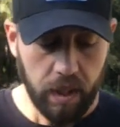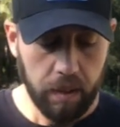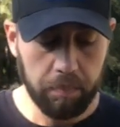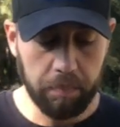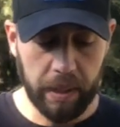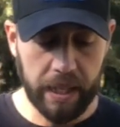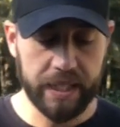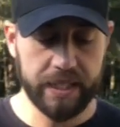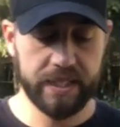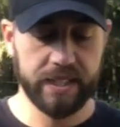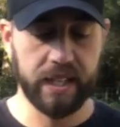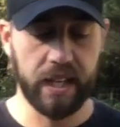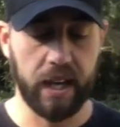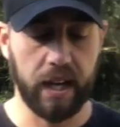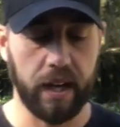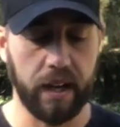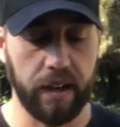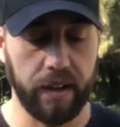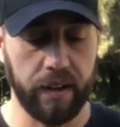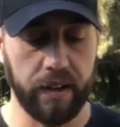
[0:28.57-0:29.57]
But
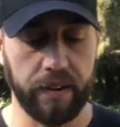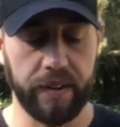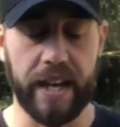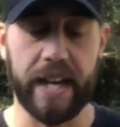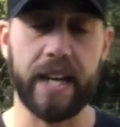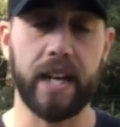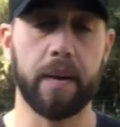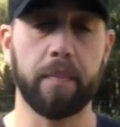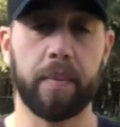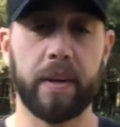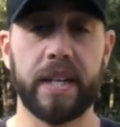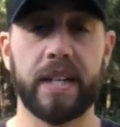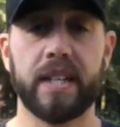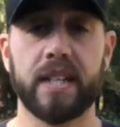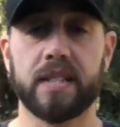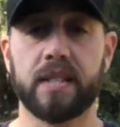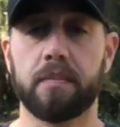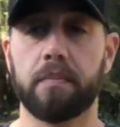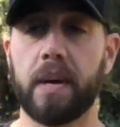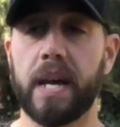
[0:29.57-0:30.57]
that company
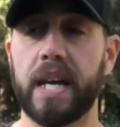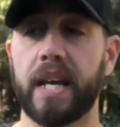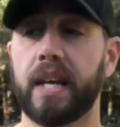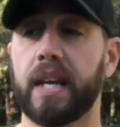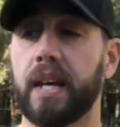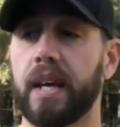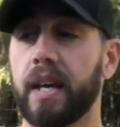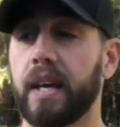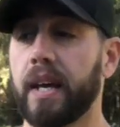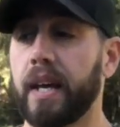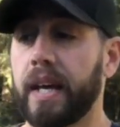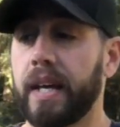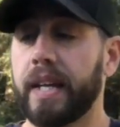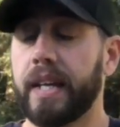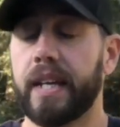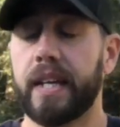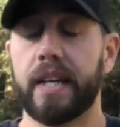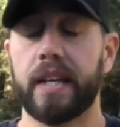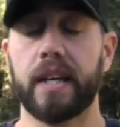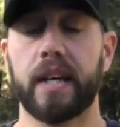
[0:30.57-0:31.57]
doesn't make
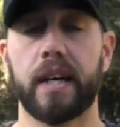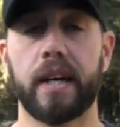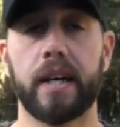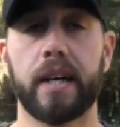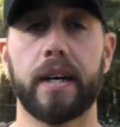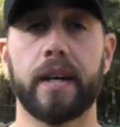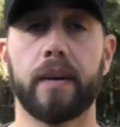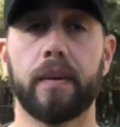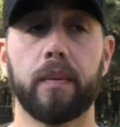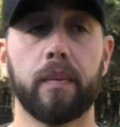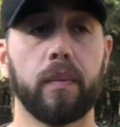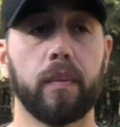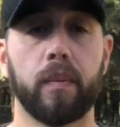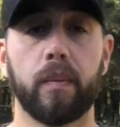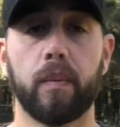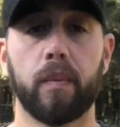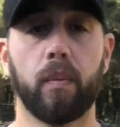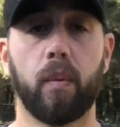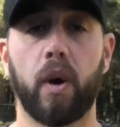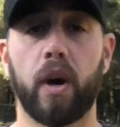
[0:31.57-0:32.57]
any
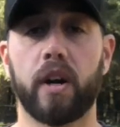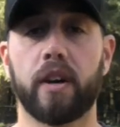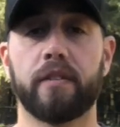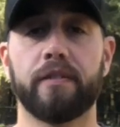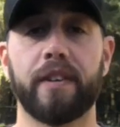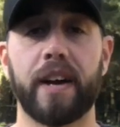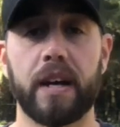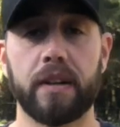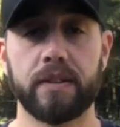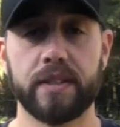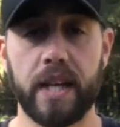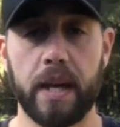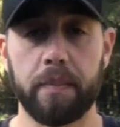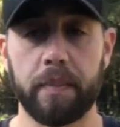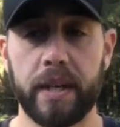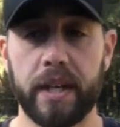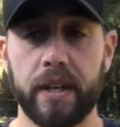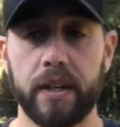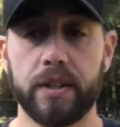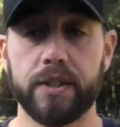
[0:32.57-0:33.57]
waterfowl type
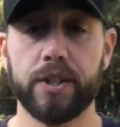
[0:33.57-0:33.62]
gear.